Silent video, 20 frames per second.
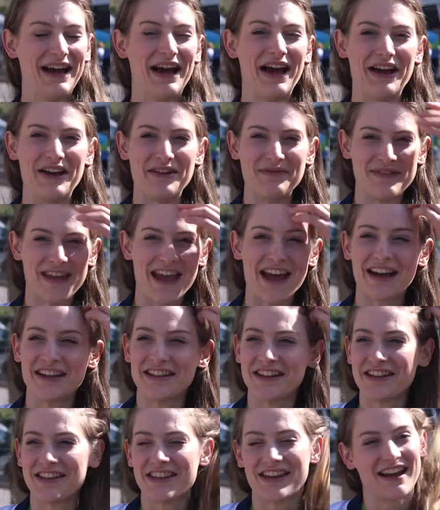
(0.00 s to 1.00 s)
Yeah,
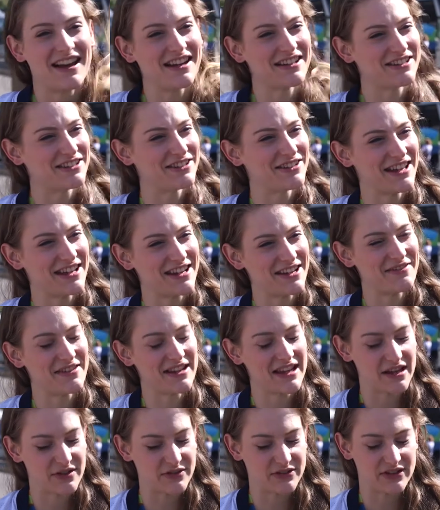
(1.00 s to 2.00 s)
I don't think I saw that
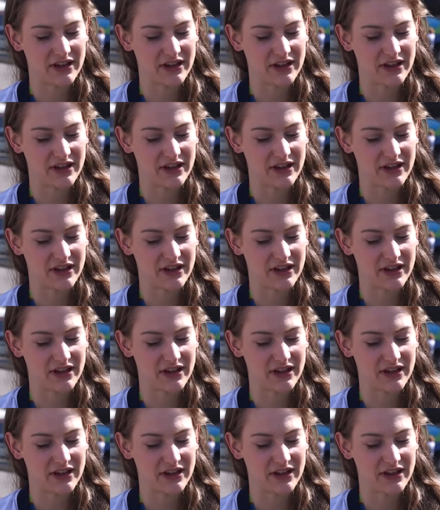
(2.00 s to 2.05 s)
coming.